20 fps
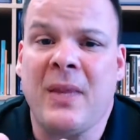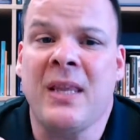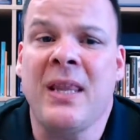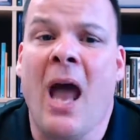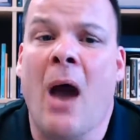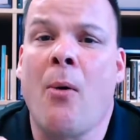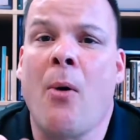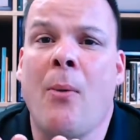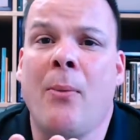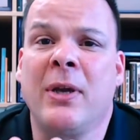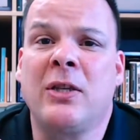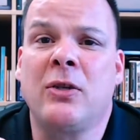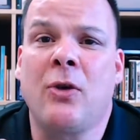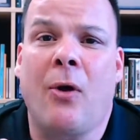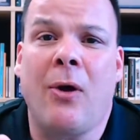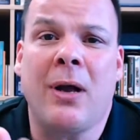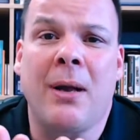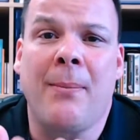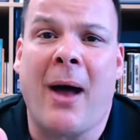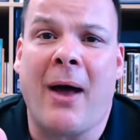now when we
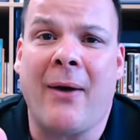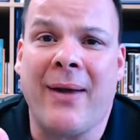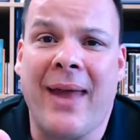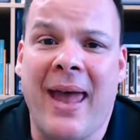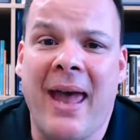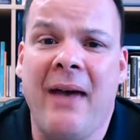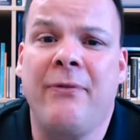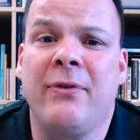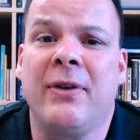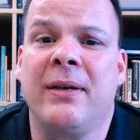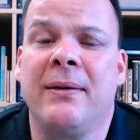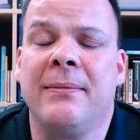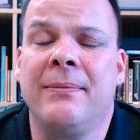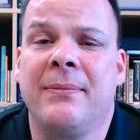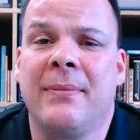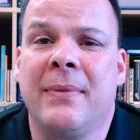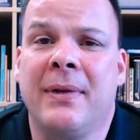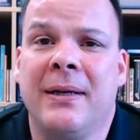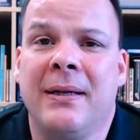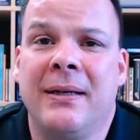talk about
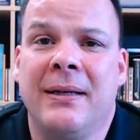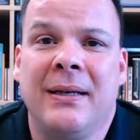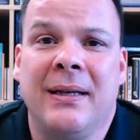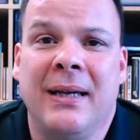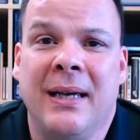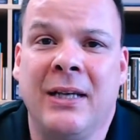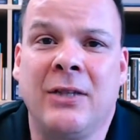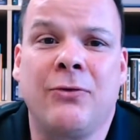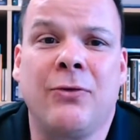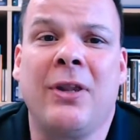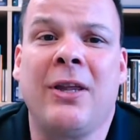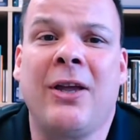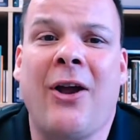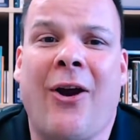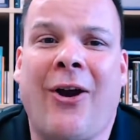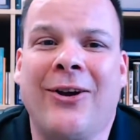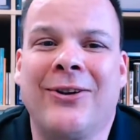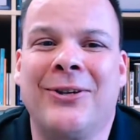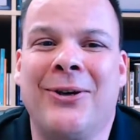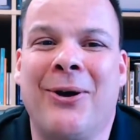heaven, it's really
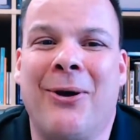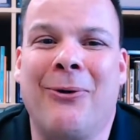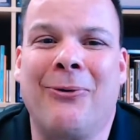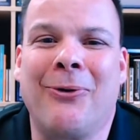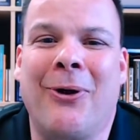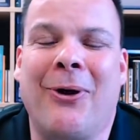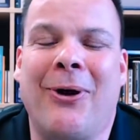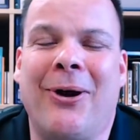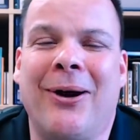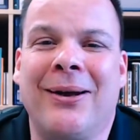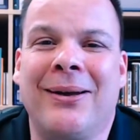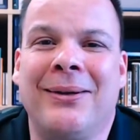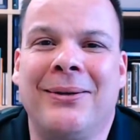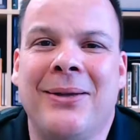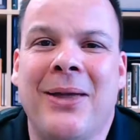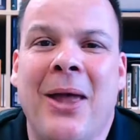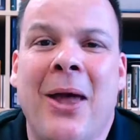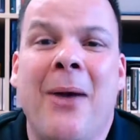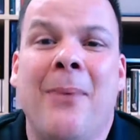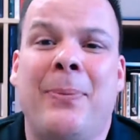hard to go wrong.
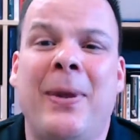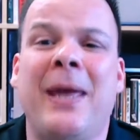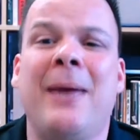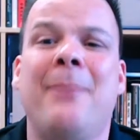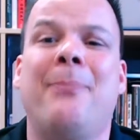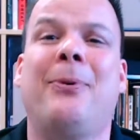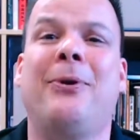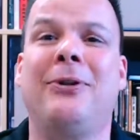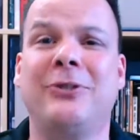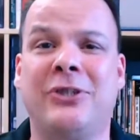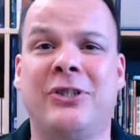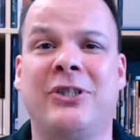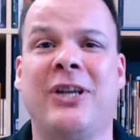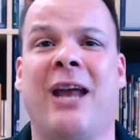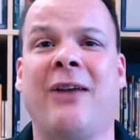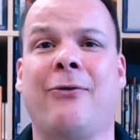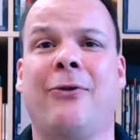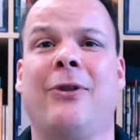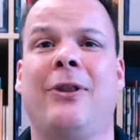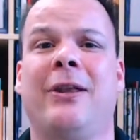People
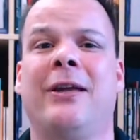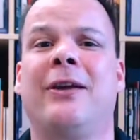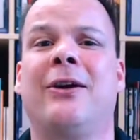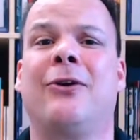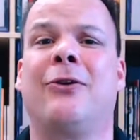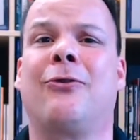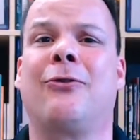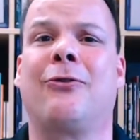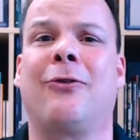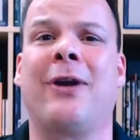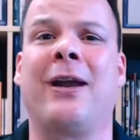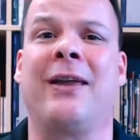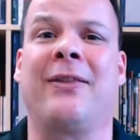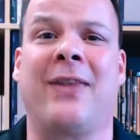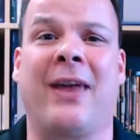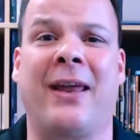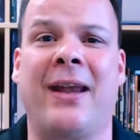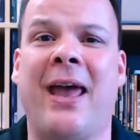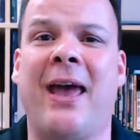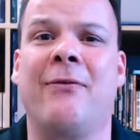generally agree
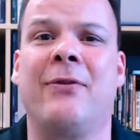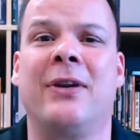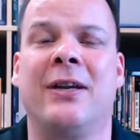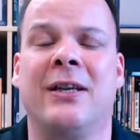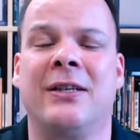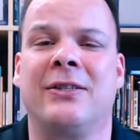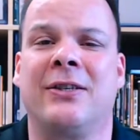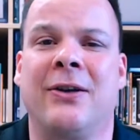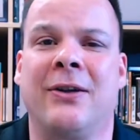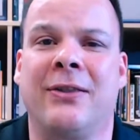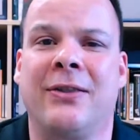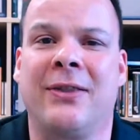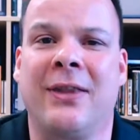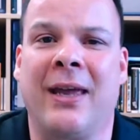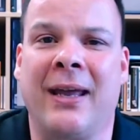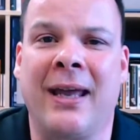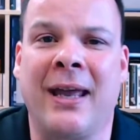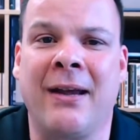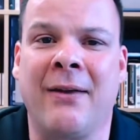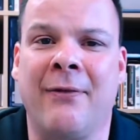that heaven is a good
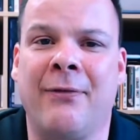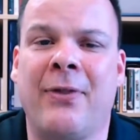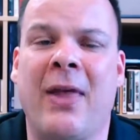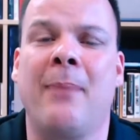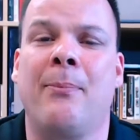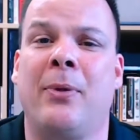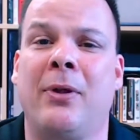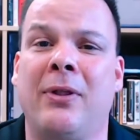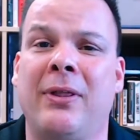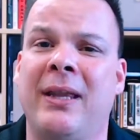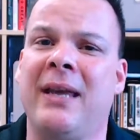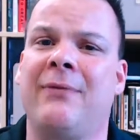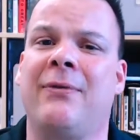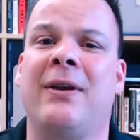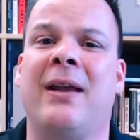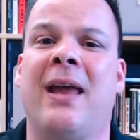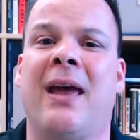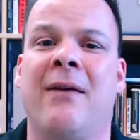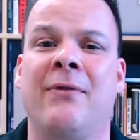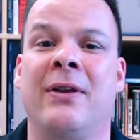thing. And if they believe
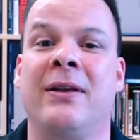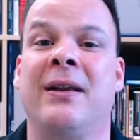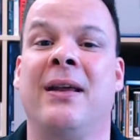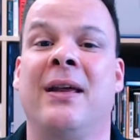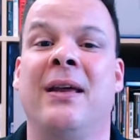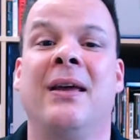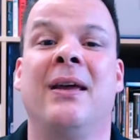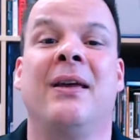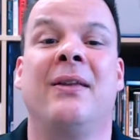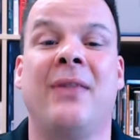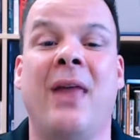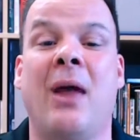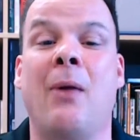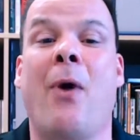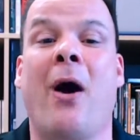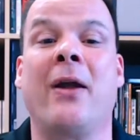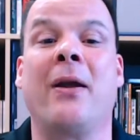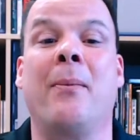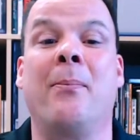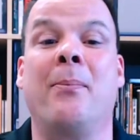in heaven, they
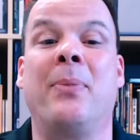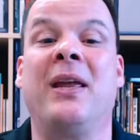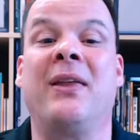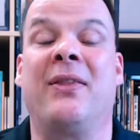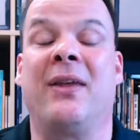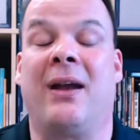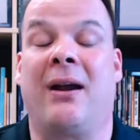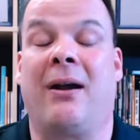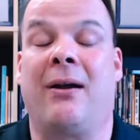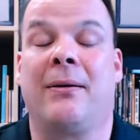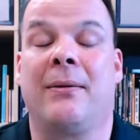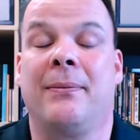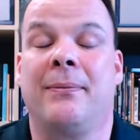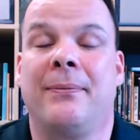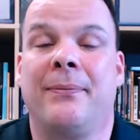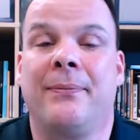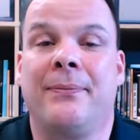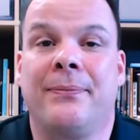want to be there.